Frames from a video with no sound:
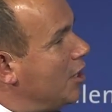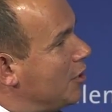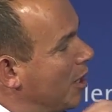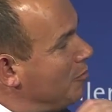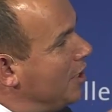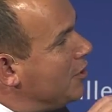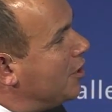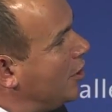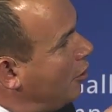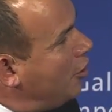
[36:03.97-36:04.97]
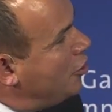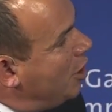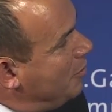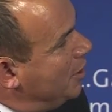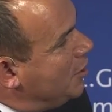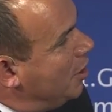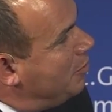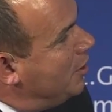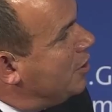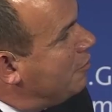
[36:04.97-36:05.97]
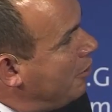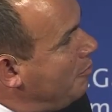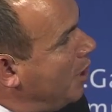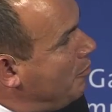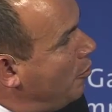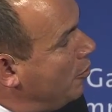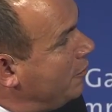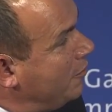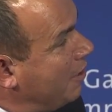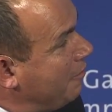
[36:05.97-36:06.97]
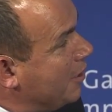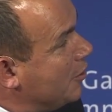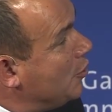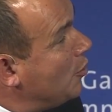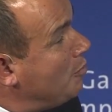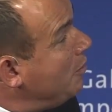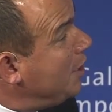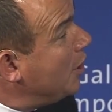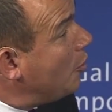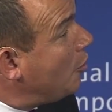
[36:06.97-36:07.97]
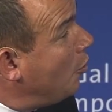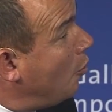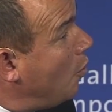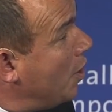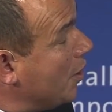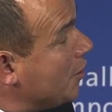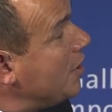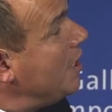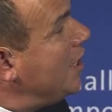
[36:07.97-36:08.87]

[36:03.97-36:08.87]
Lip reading: That means that a lot of Japanese companies are run by board of directors who are mediocre or worse.